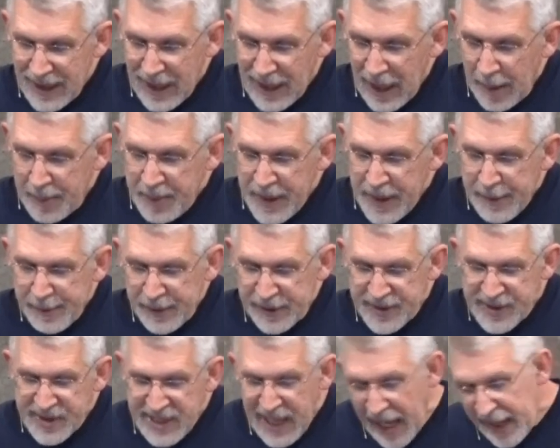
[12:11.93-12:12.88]
A people
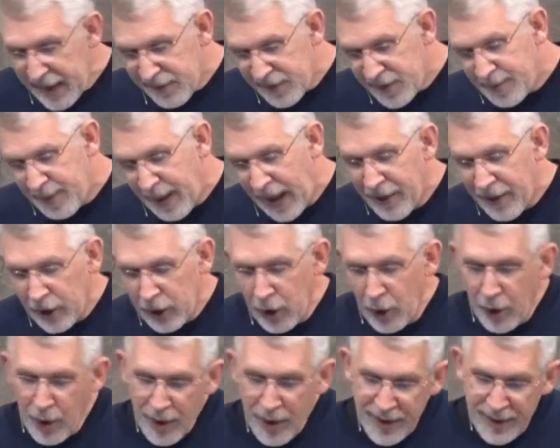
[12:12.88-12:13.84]
saved by the
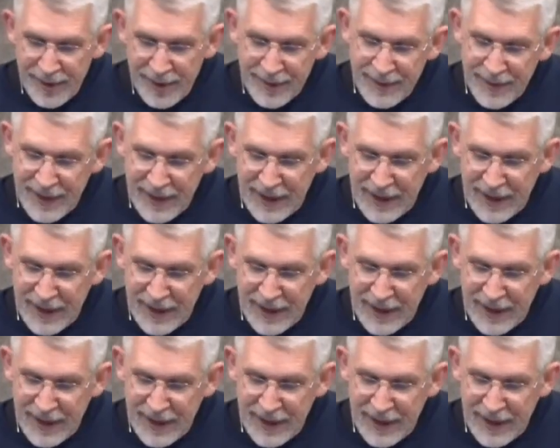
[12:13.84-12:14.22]
Lord,